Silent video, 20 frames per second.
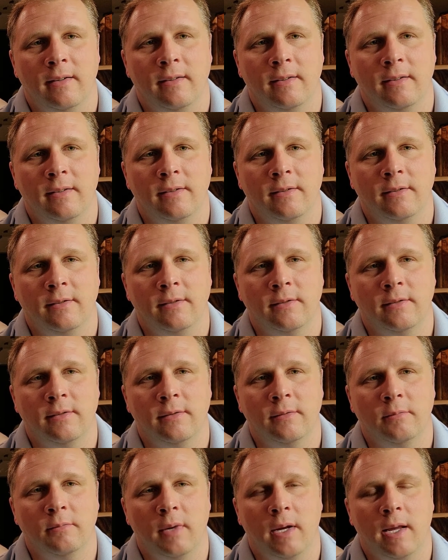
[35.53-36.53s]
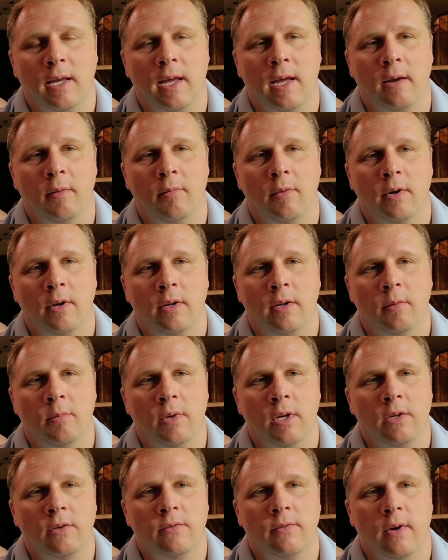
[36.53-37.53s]
This is my camera in the
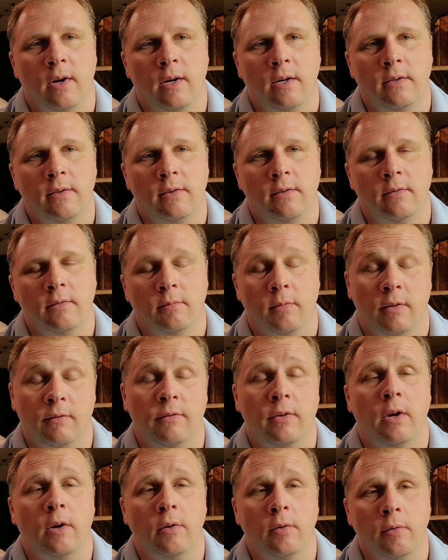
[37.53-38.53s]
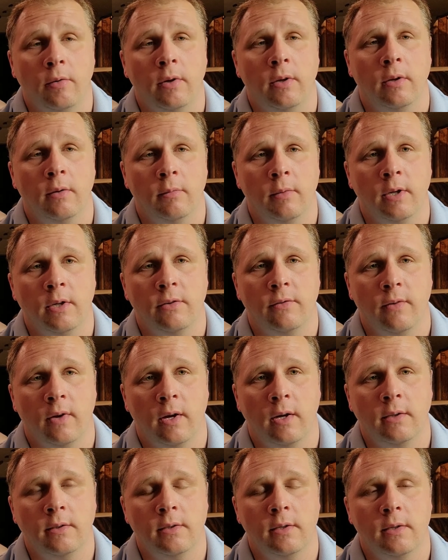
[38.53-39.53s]
bench vise, my phone in the bench
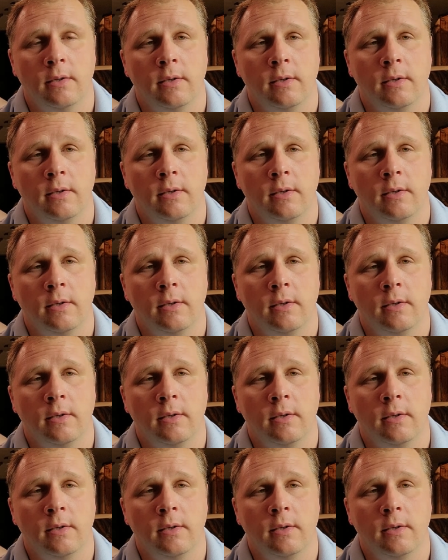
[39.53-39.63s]
vise,